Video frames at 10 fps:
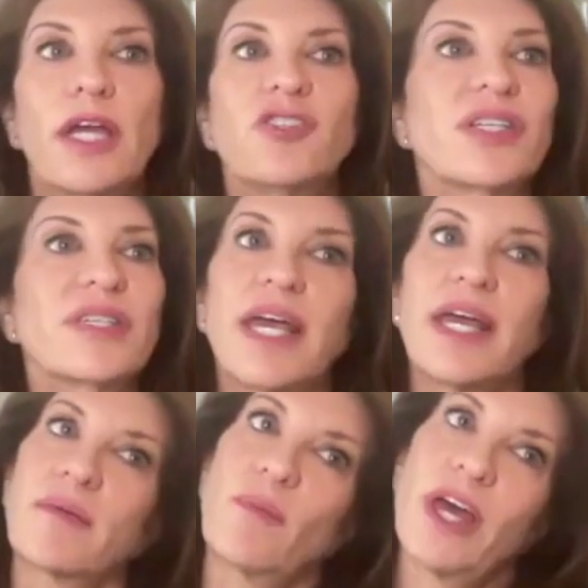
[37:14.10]
just
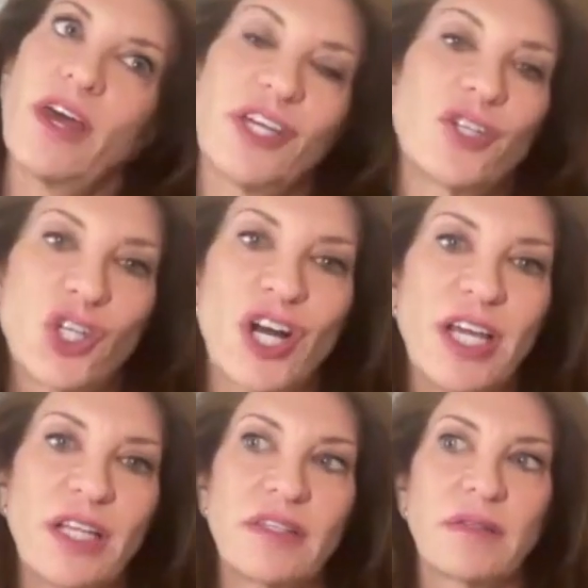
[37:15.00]
like with
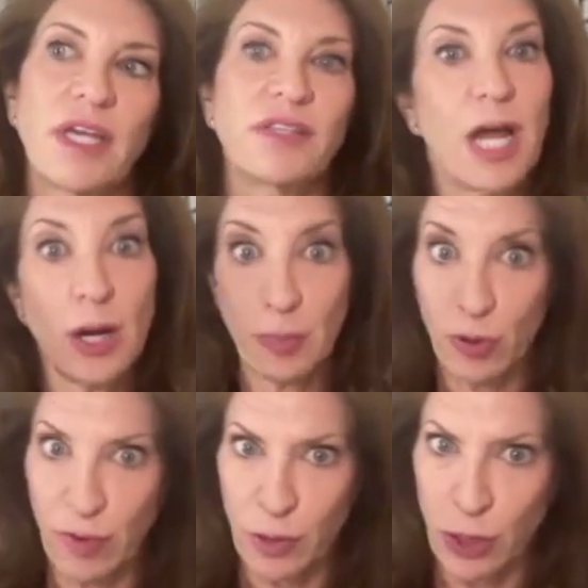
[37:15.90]
insurance, it's not a
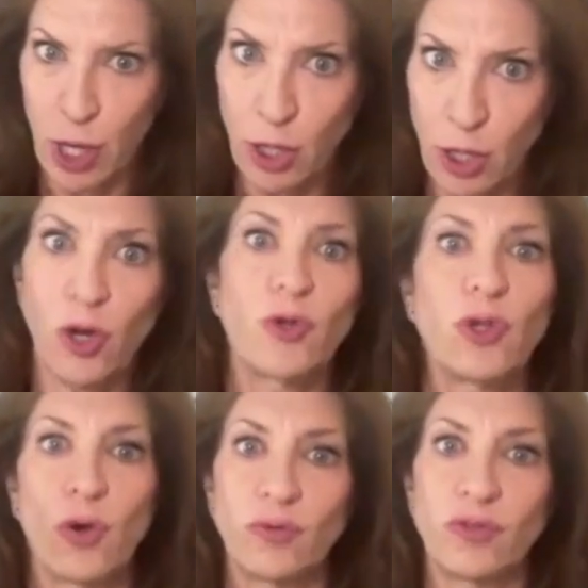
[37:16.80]
proven thing, you
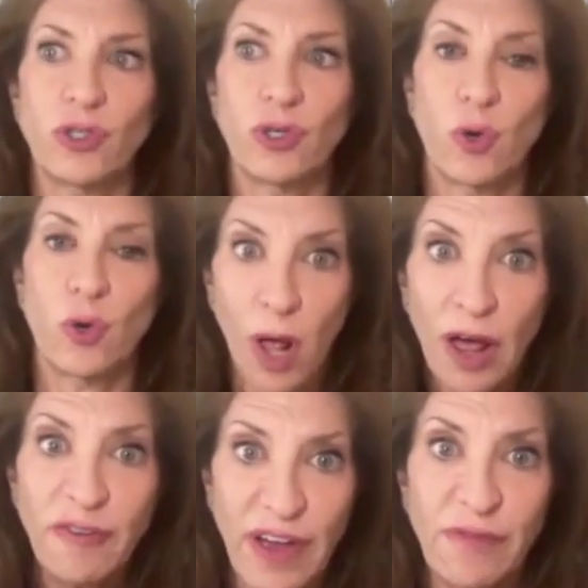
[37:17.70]
don't
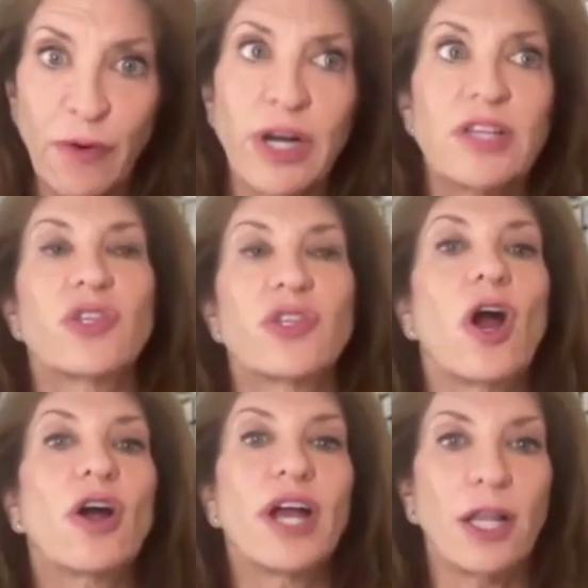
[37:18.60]
qualify for it. So there
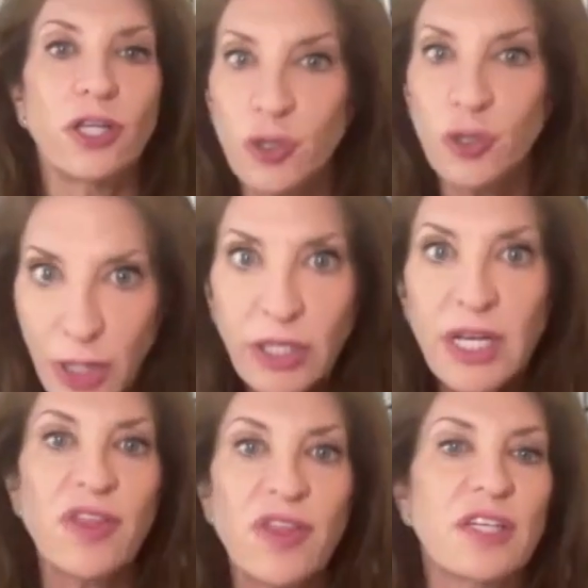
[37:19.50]
are
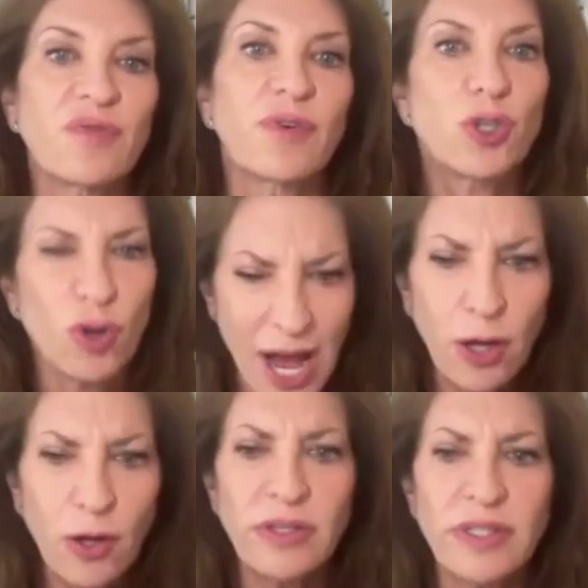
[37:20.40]
eligibility things for
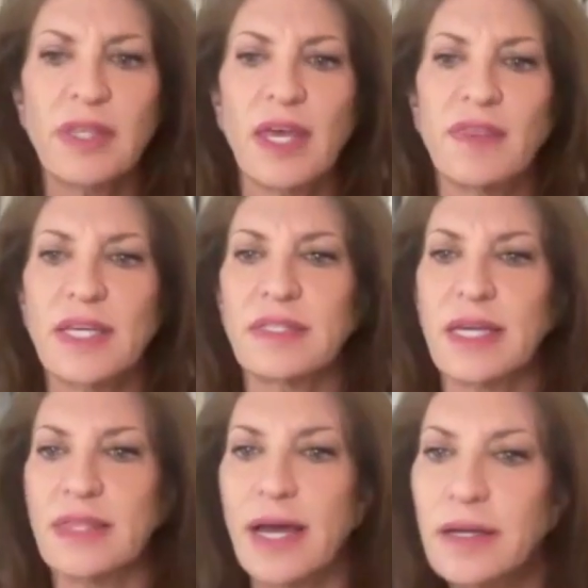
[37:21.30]
trials and things
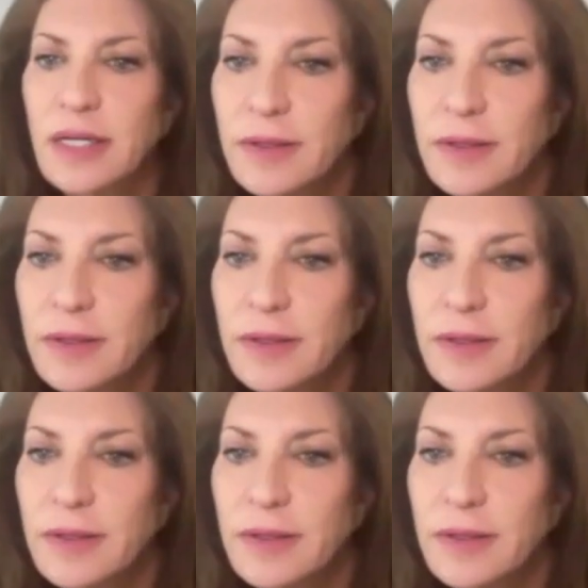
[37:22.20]
like that.